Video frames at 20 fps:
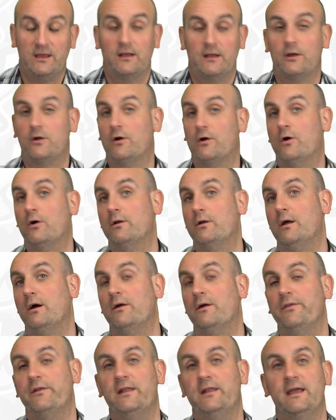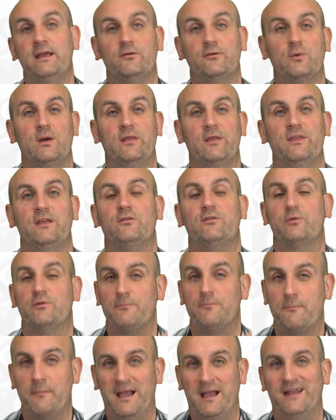and gone are the days where this was
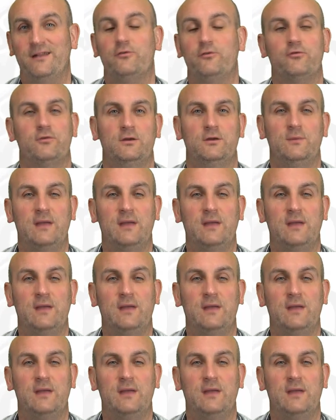mandatory.